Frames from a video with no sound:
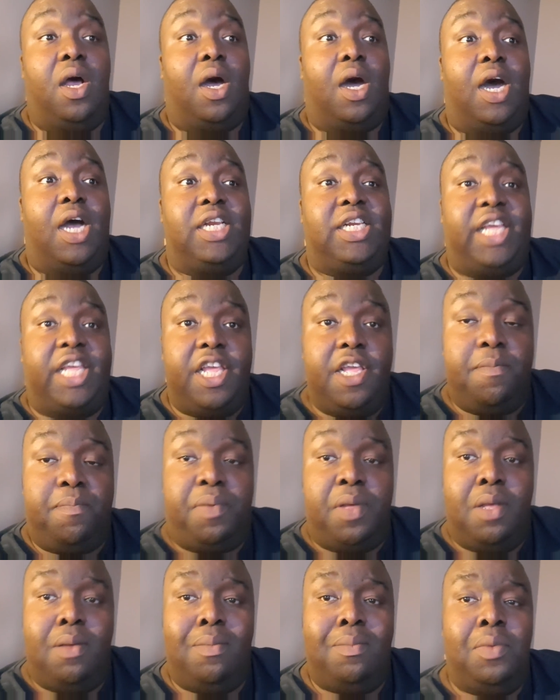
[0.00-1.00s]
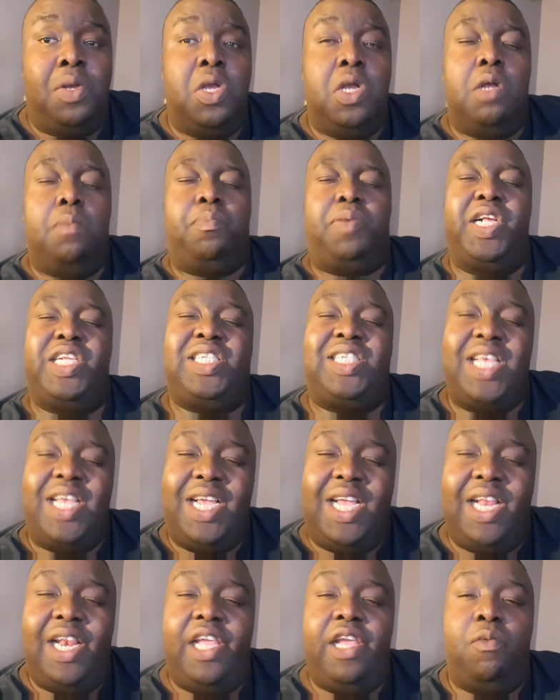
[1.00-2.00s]
I'd keep him,
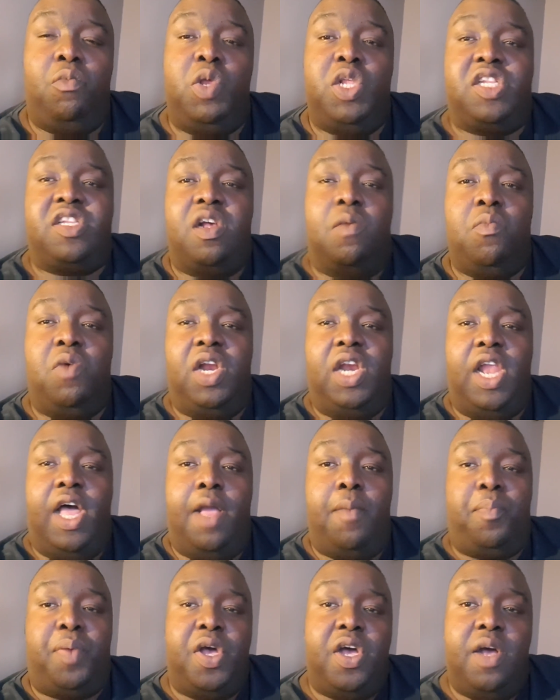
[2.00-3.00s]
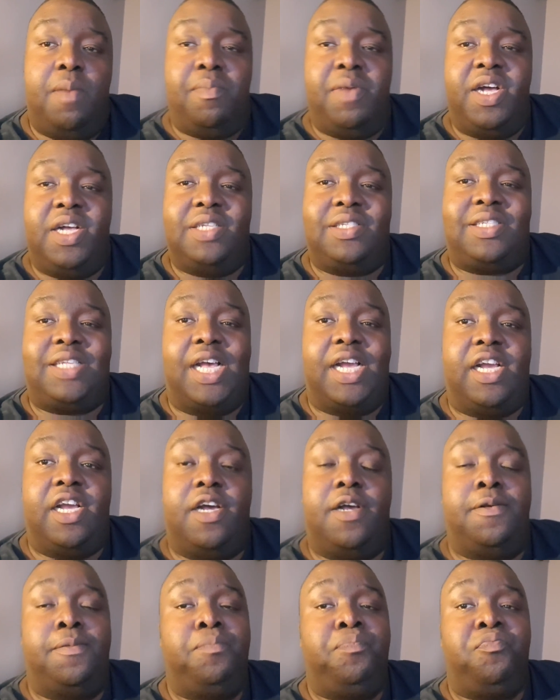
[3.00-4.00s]
particularly with someone like Per
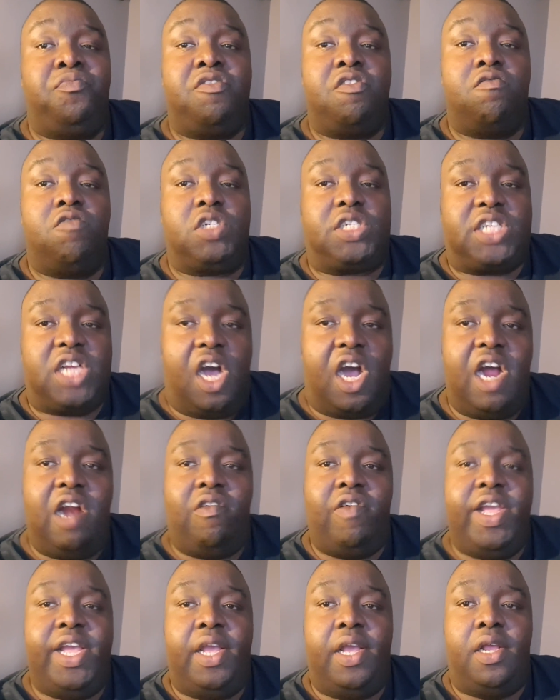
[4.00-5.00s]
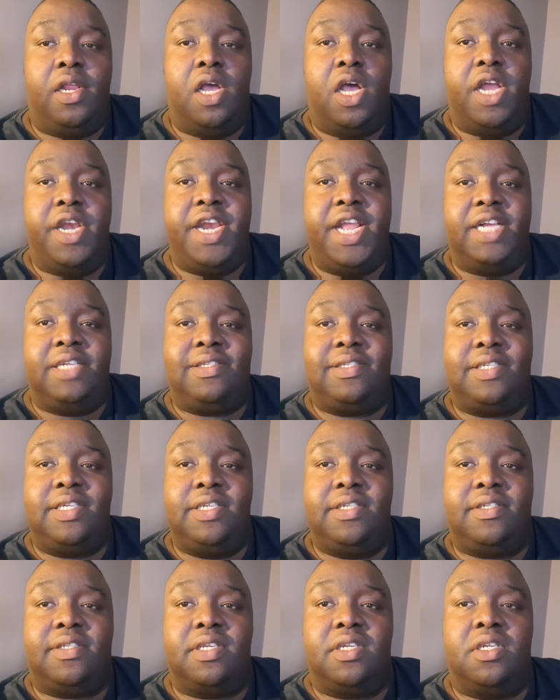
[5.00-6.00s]
Mertesacker retiring next
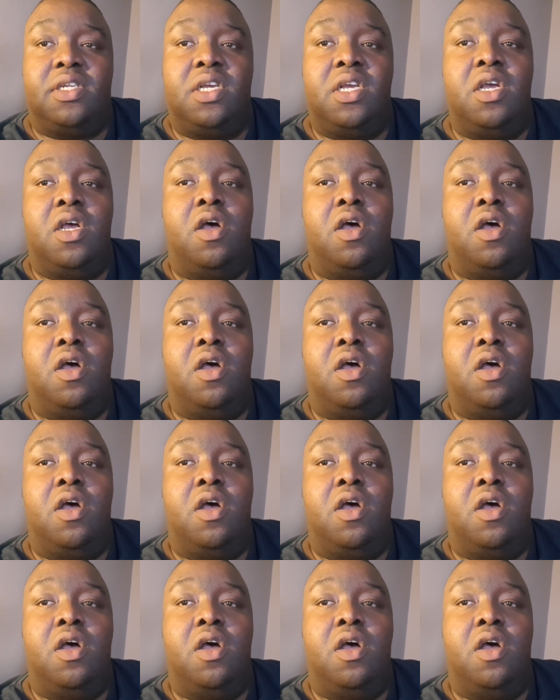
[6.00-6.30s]
season.